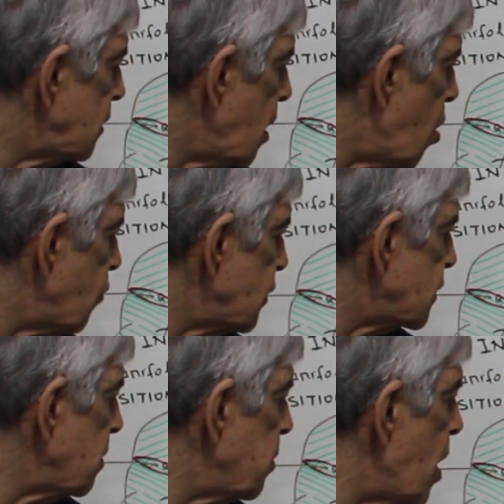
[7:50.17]
and
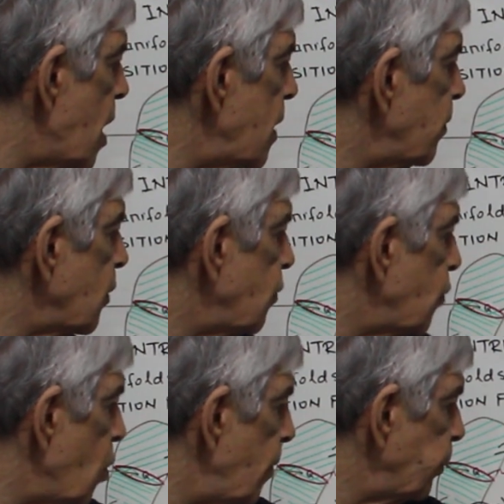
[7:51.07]
alpha sub I
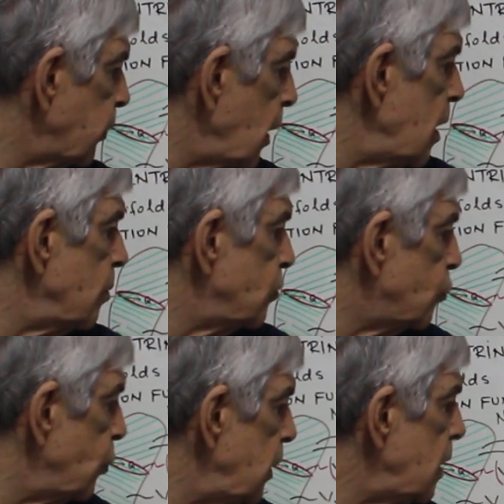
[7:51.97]
for
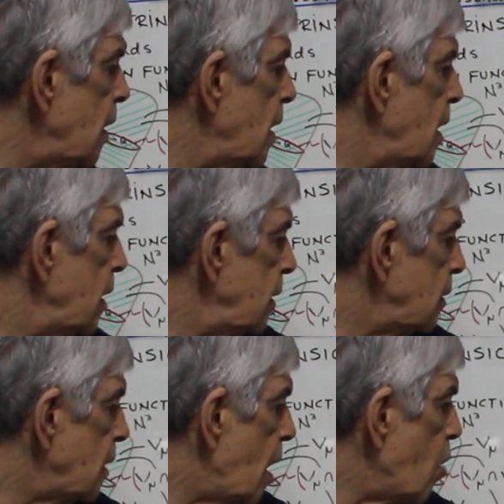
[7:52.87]
M3
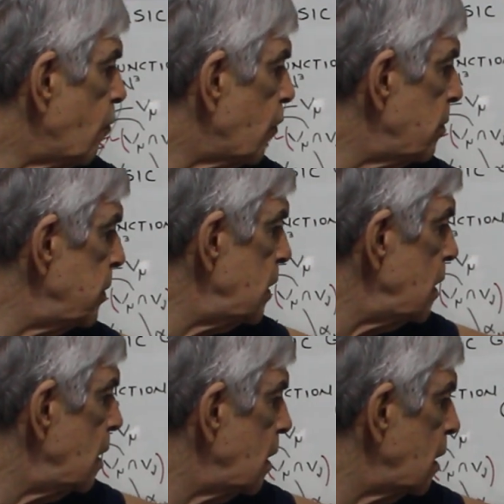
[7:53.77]
and alpha
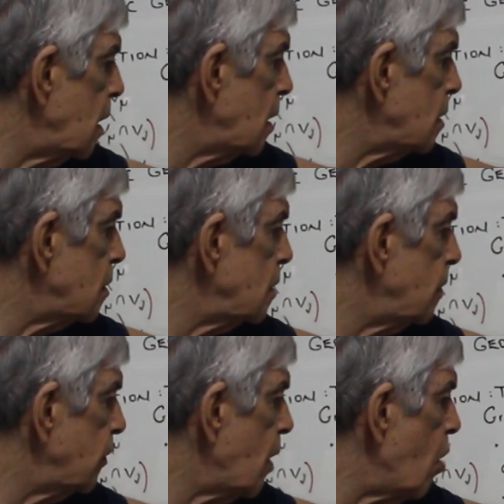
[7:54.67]
me
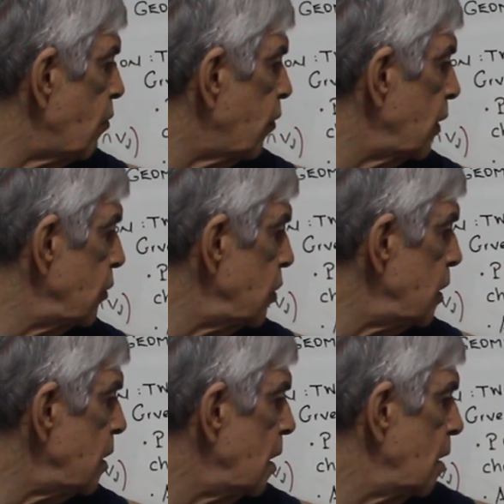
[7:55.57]
and alpha
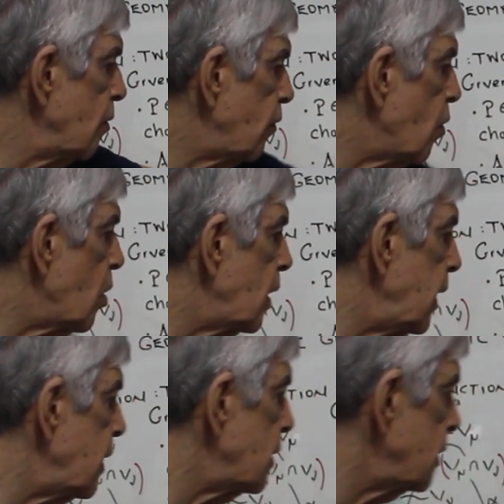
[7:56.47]
ni for
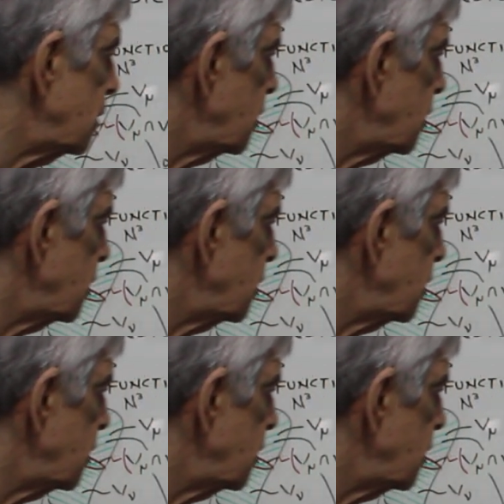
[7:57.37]
N,